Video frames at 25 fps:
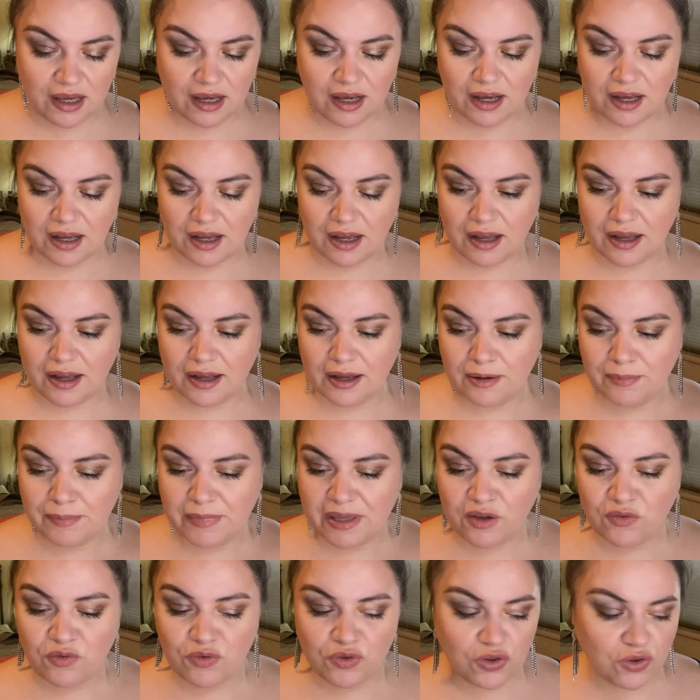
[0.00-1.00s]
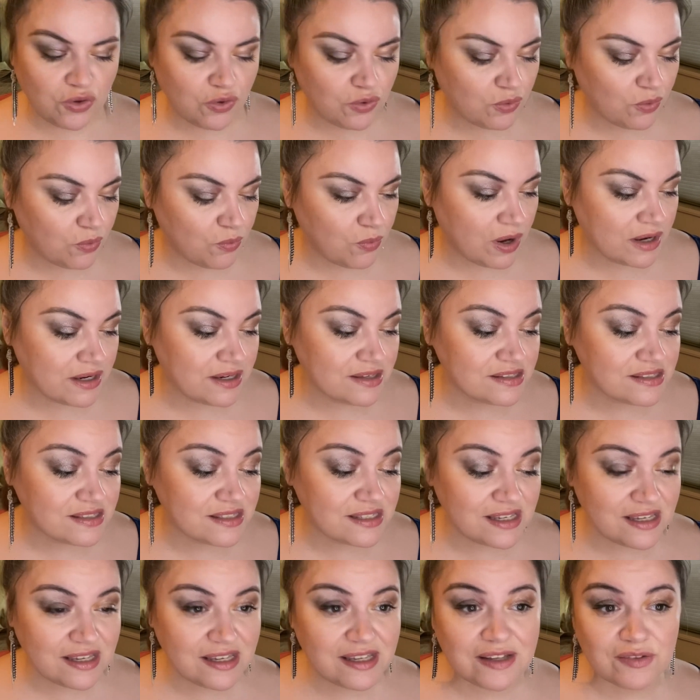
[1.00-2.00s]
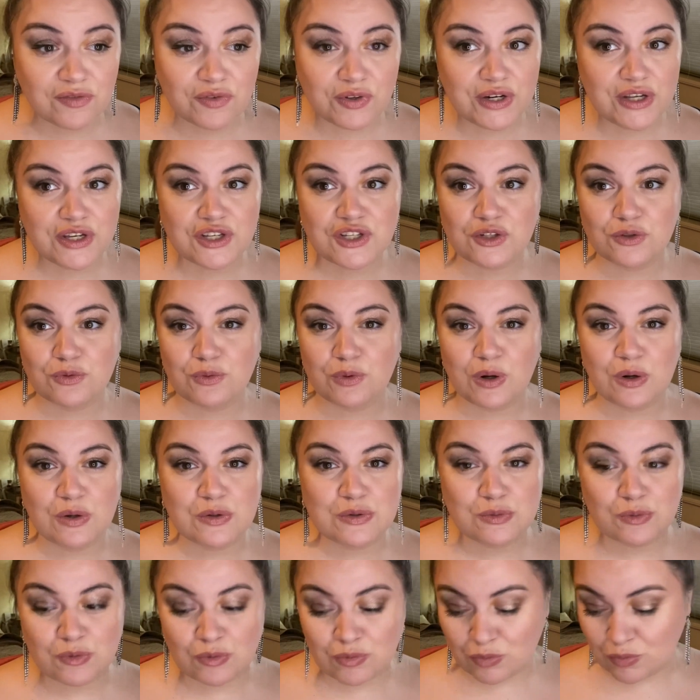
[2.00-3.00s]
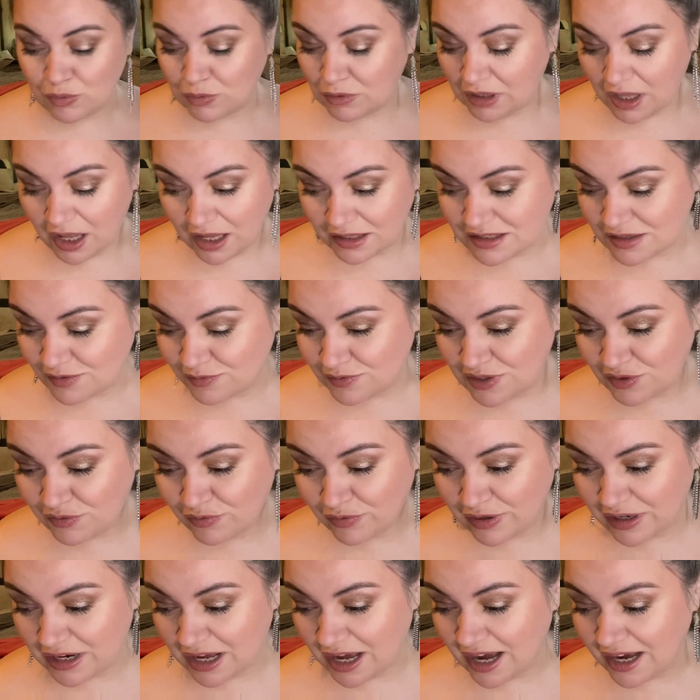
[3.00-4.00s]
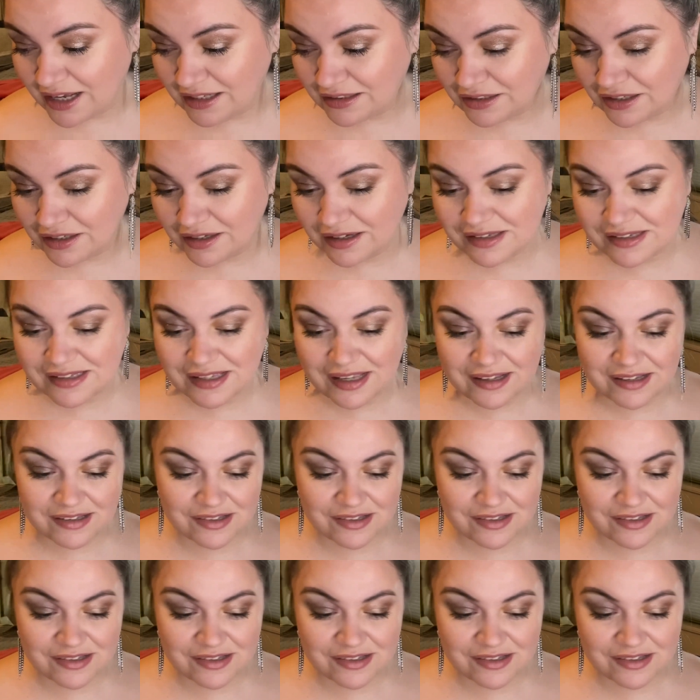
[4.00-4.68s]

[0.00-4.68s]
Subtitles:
If you want to see Venetian Rose with lots of different eye looks,